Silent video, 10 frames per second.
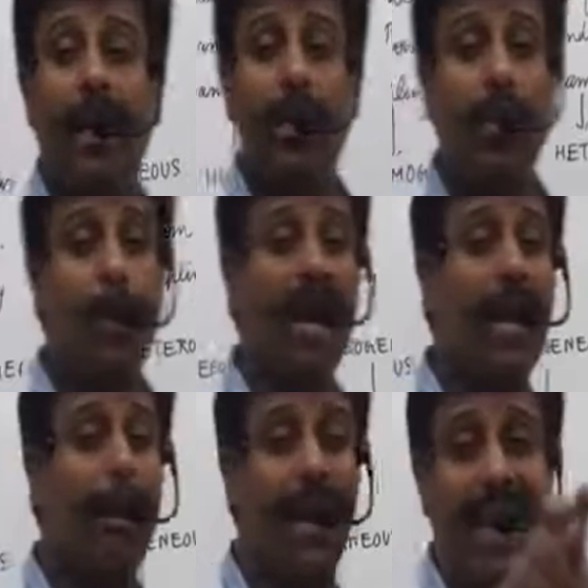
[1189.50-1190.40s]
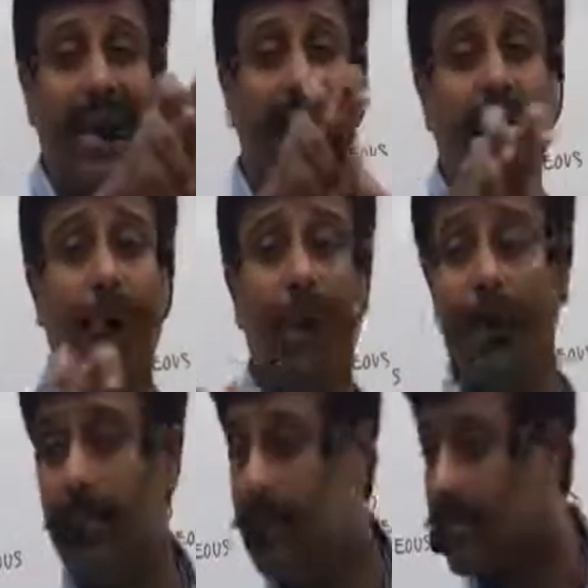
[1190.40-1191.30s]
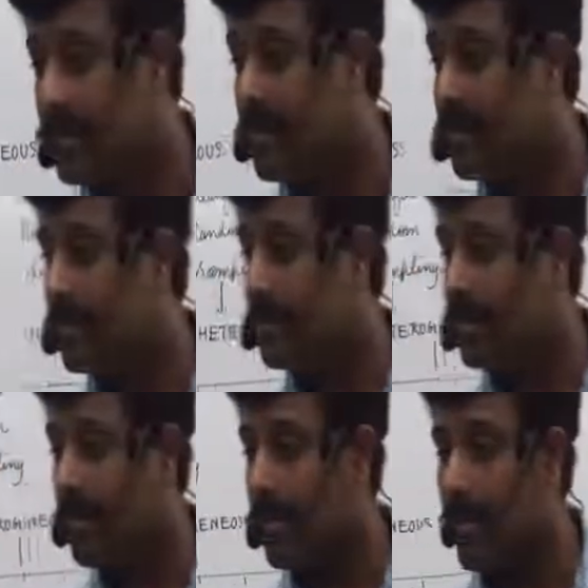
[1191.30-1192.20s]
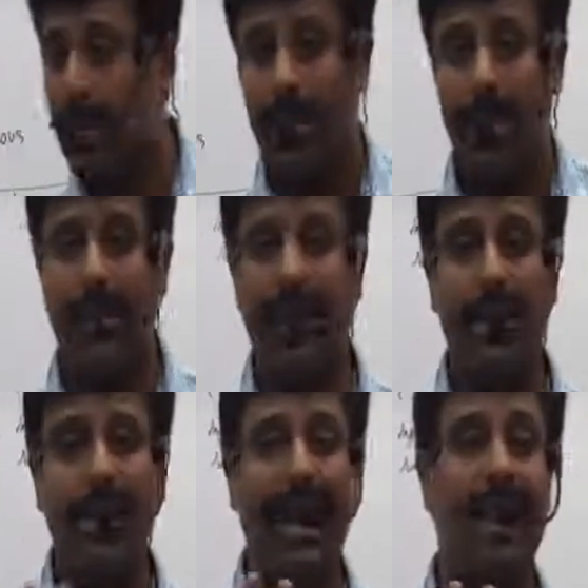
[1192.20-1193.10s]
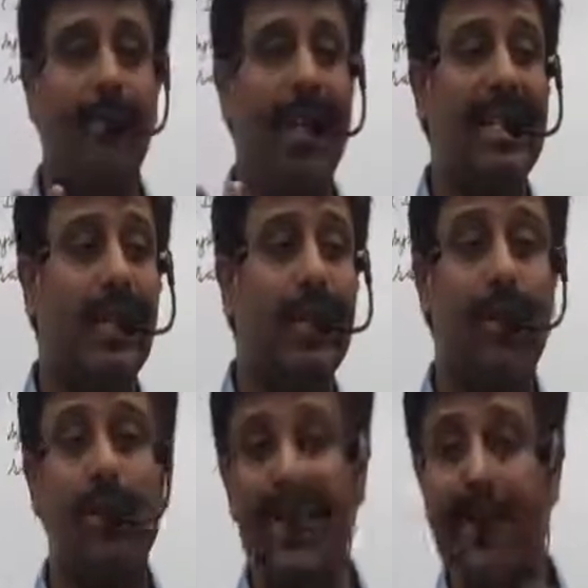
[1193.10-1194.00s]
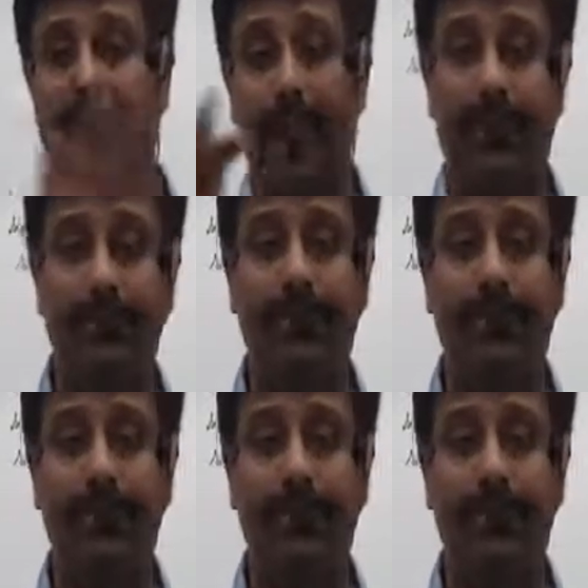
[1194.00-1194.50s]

you pick up any number. See, I'll give you an example. Suppose 70.